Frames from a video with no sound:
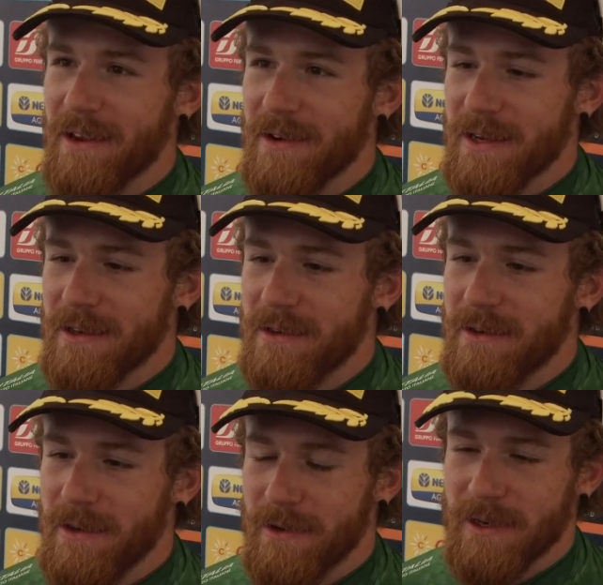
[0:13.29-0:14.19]
you
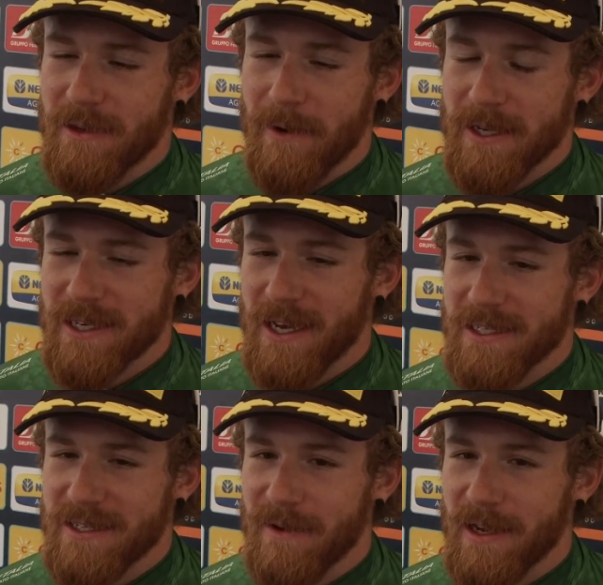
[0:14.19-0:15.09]
need the best
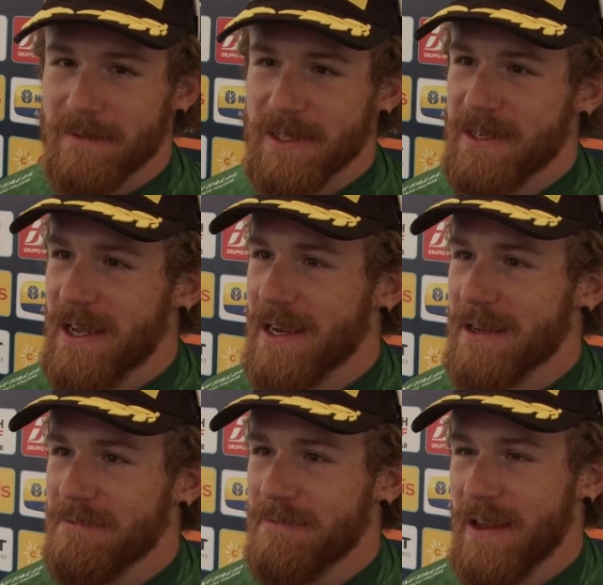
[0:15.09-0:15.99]
guys to make a mistake,
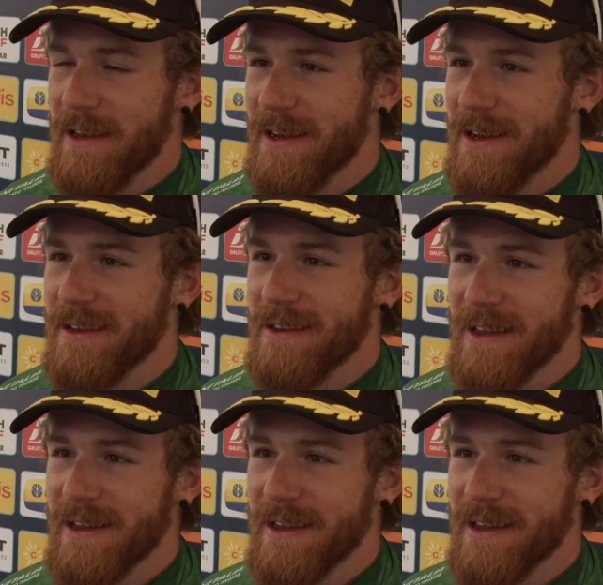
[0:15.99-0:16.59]
and they didn't.